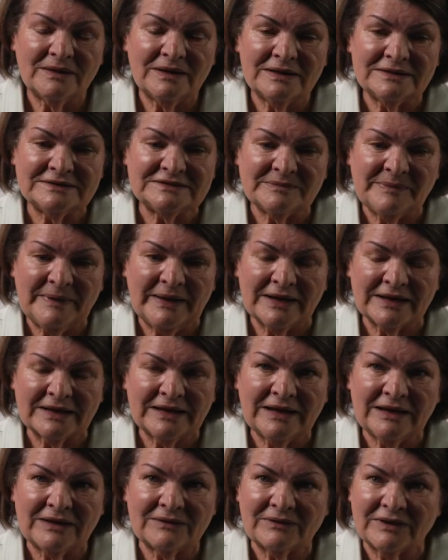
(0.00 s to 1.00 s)
It's about
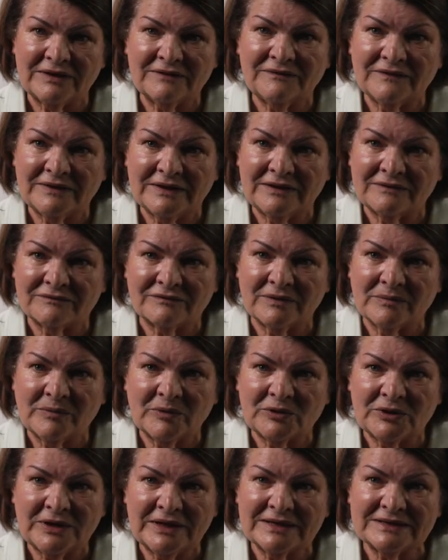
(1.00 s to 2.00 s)
caring for
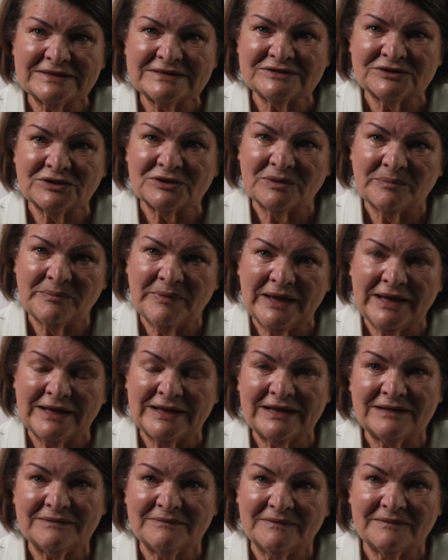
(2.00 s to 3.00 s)
everybody. It's not
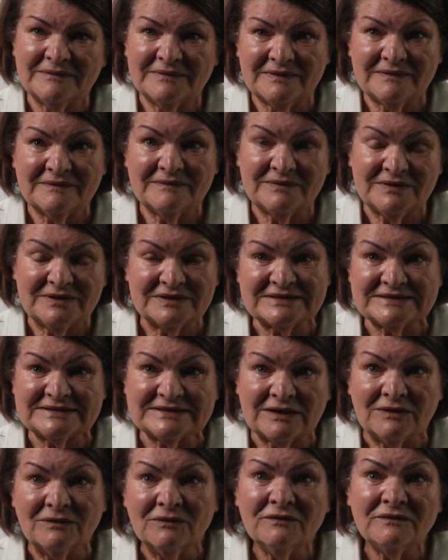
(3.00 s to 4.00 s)
about
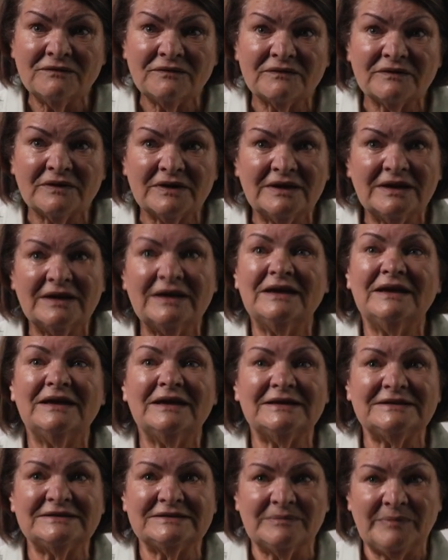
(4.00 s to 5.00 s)
yourself.
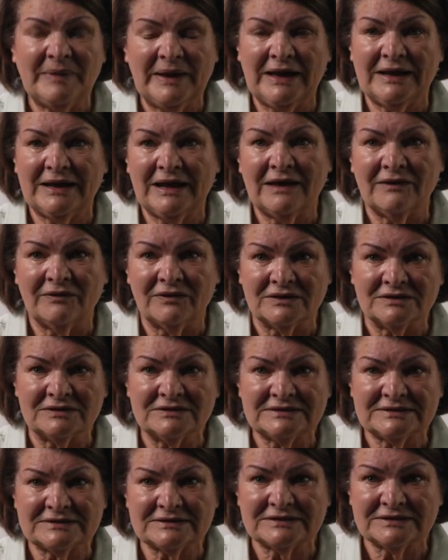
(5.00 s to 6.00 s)
It's about
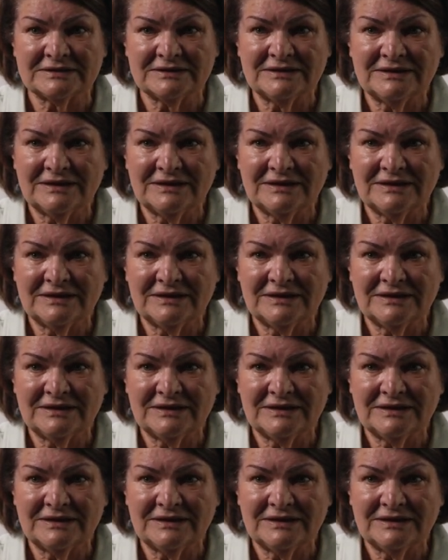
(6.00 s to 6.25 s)
others.